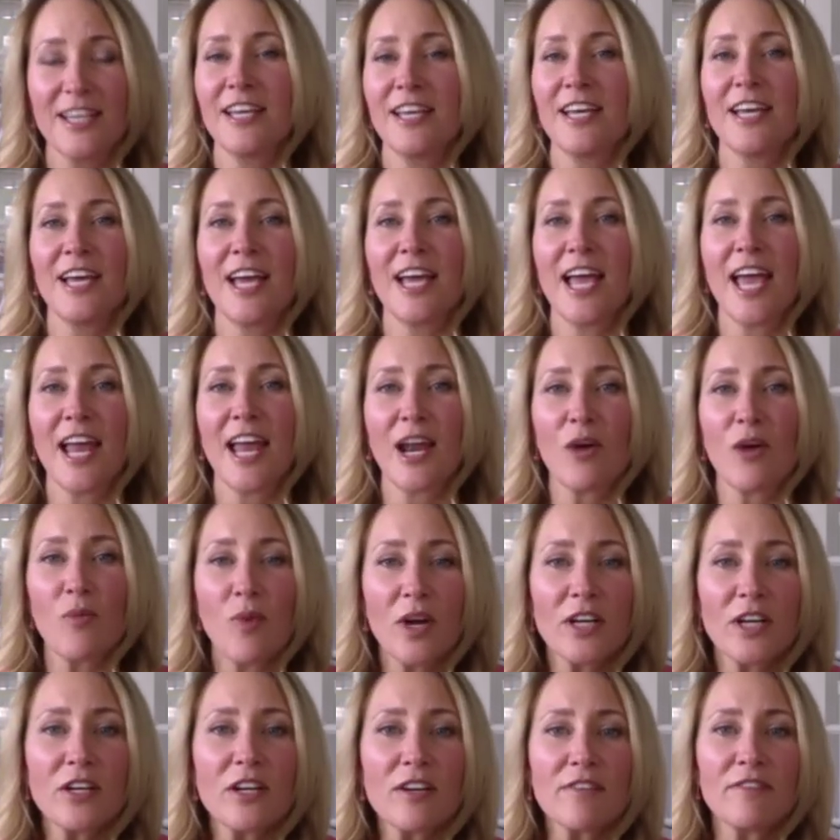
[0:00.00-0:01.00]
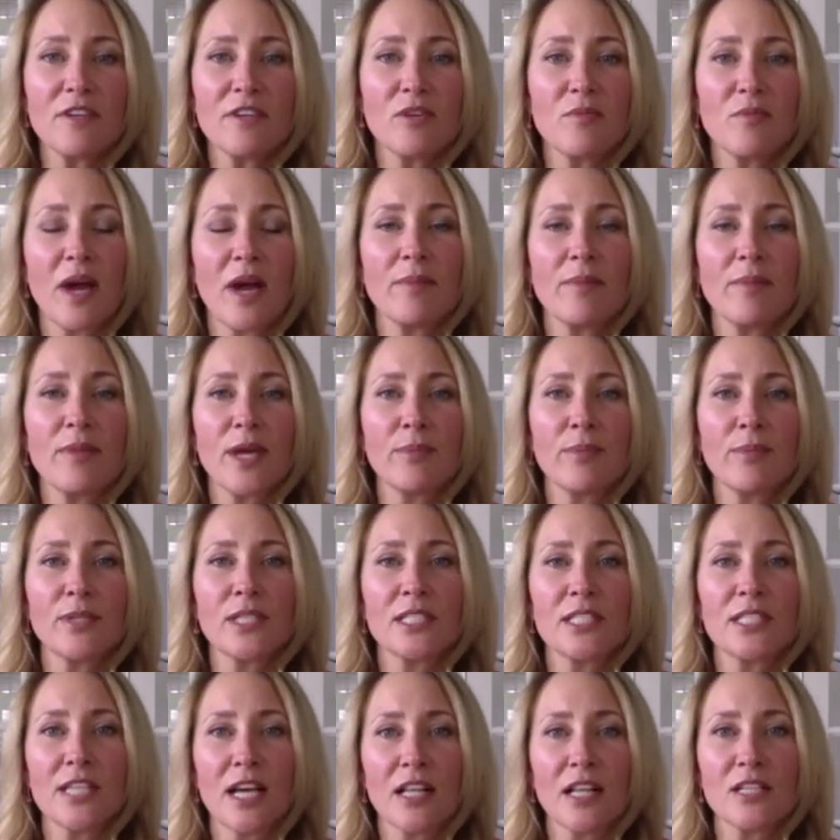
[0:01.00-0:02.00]
And I wonder if you might be able to
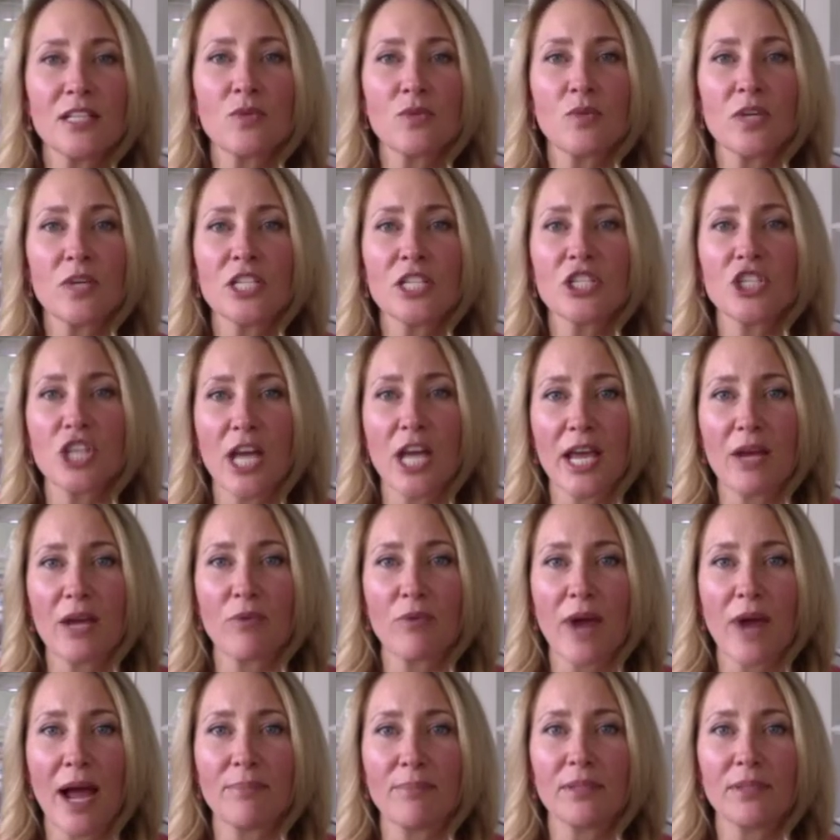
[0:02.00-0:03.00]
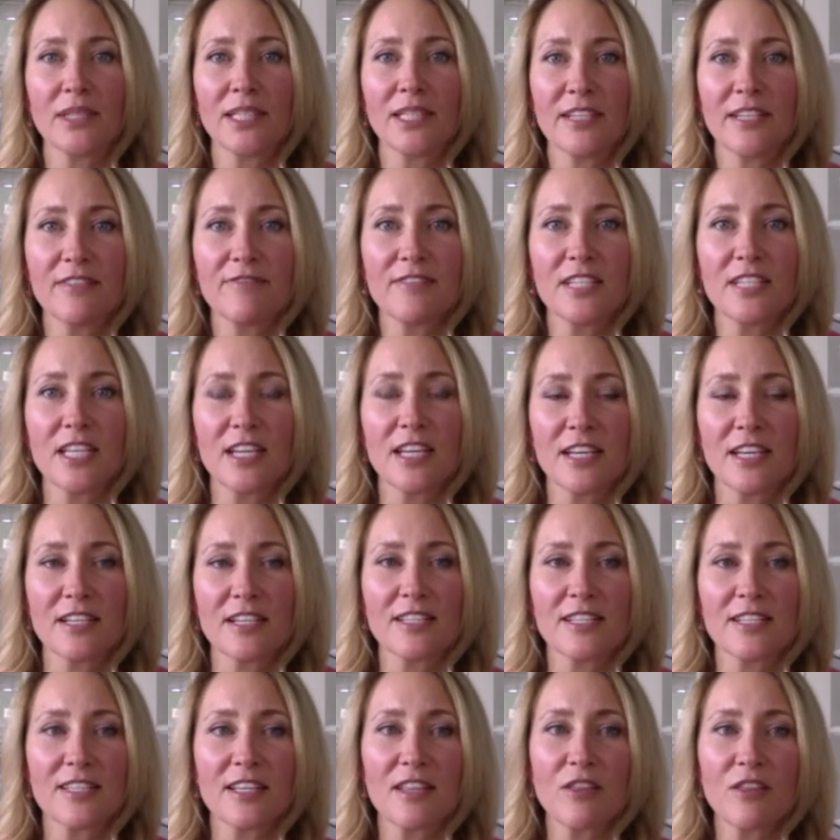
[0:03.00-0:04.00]
tell us what a J-wrap lift
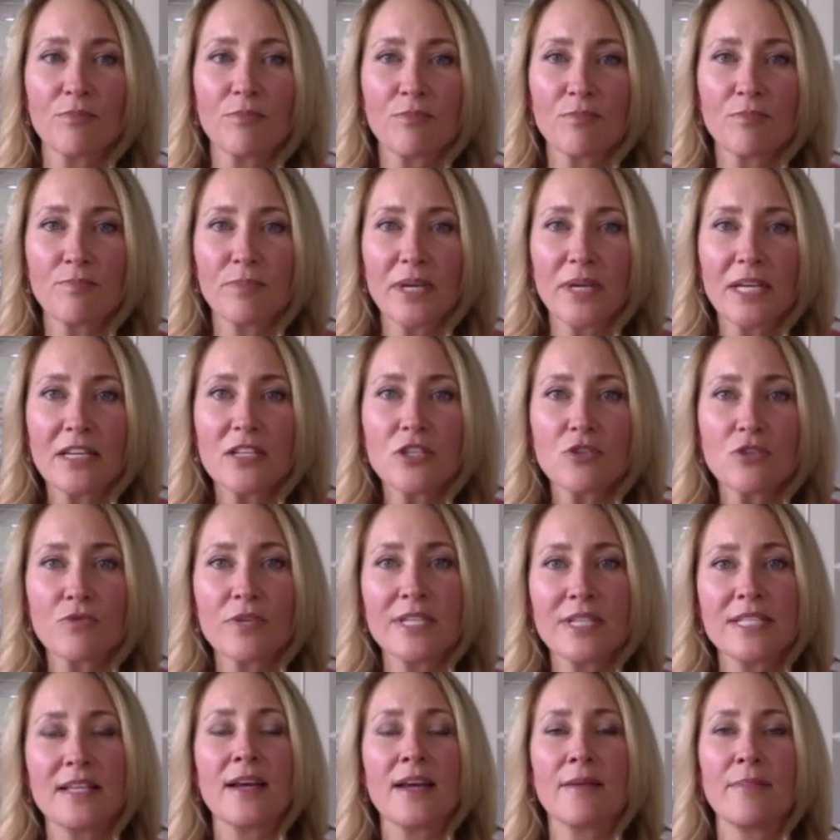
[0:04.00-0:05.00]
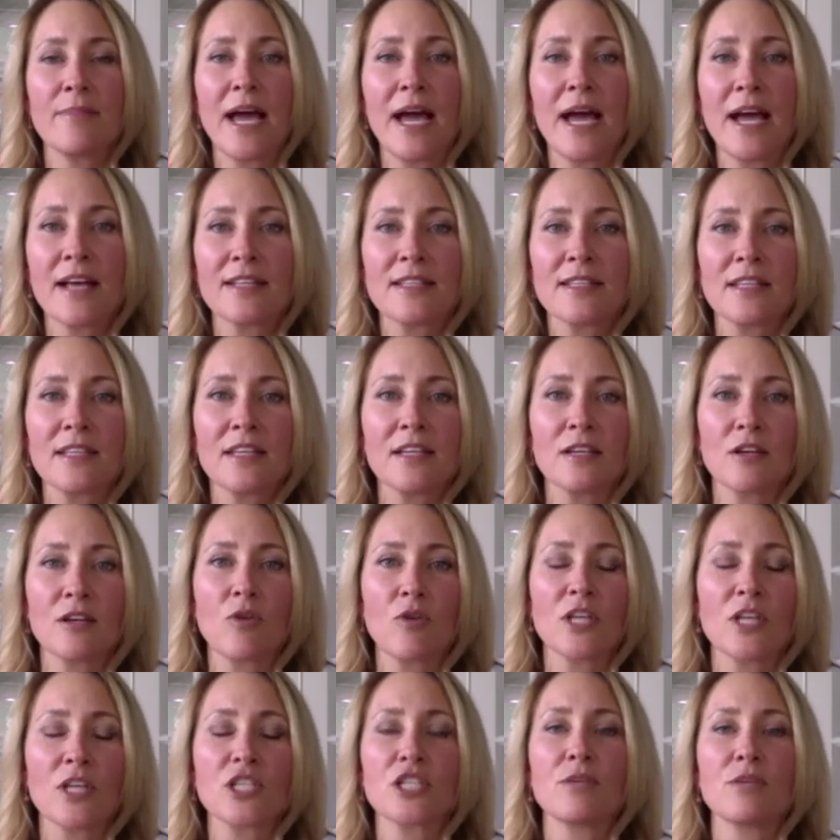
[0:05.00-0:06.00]
is. And the biggest reason I'm asking a
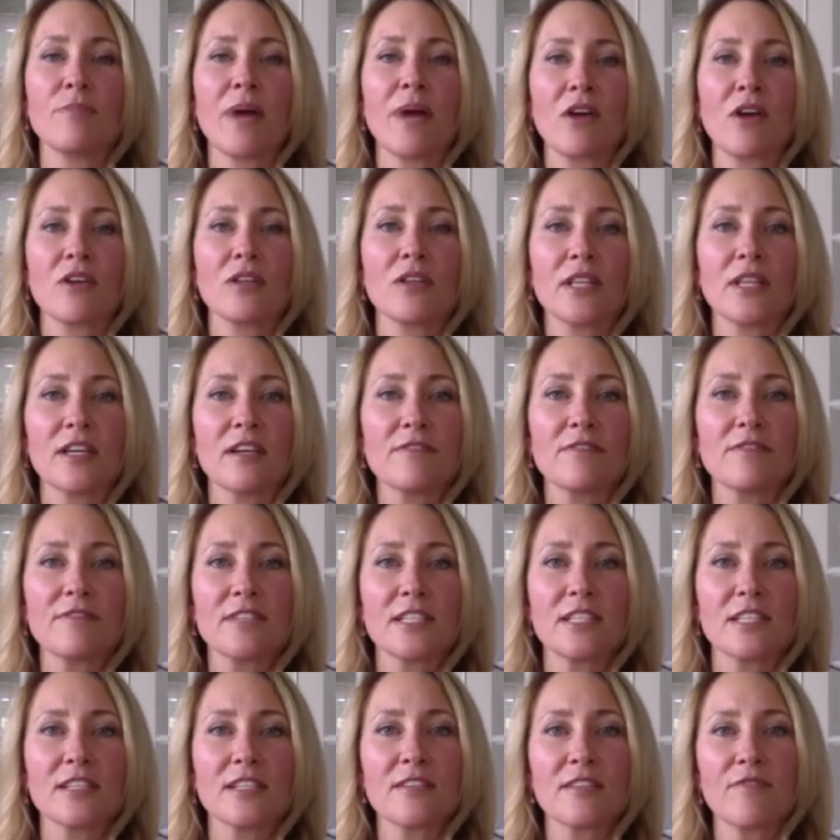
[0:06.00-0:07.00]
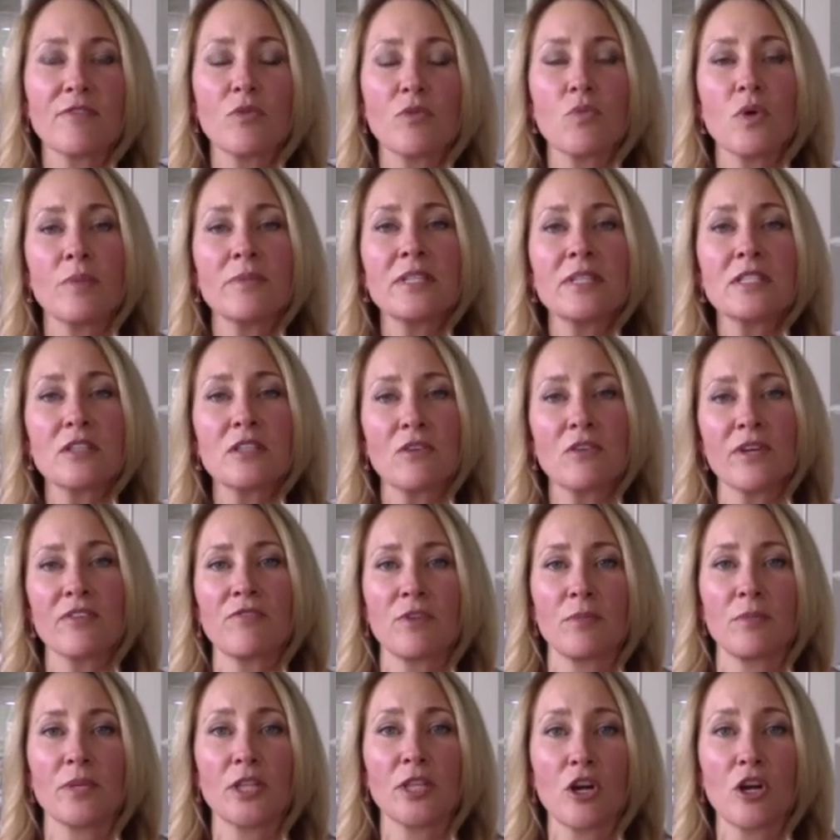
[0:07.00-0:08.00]
question about a lift is if a woman's going
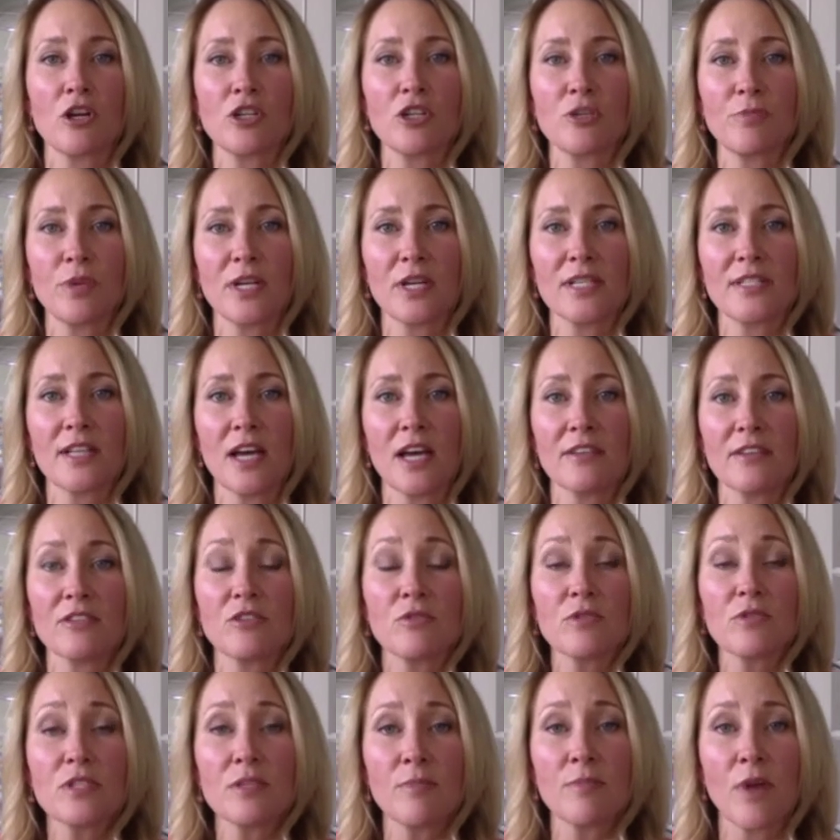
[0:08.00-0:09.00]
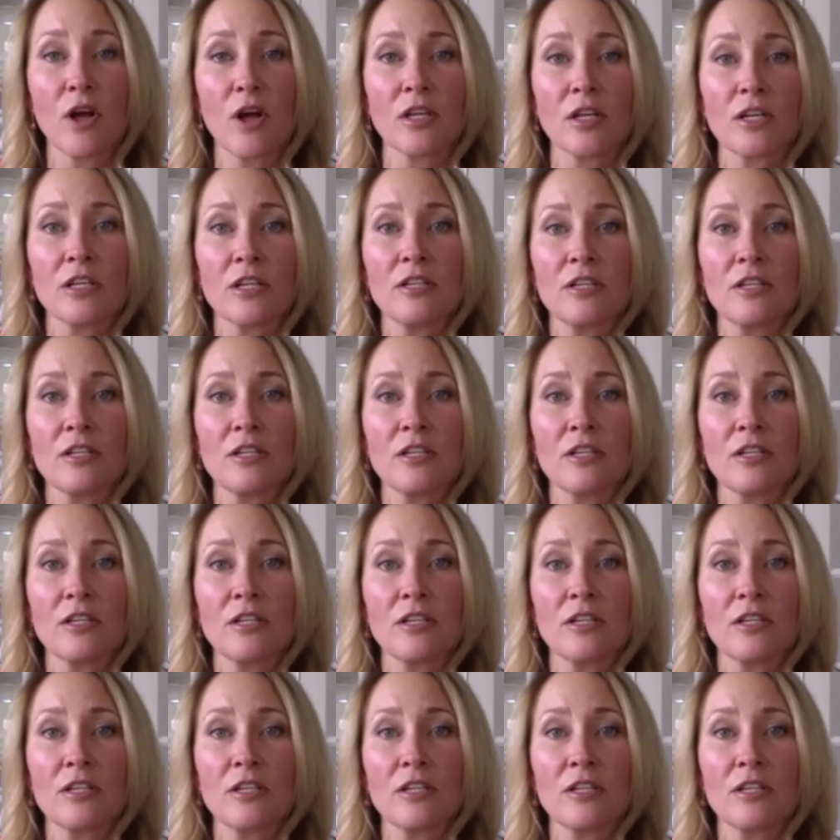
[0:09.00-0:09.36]
from a larger breast size to a smaller,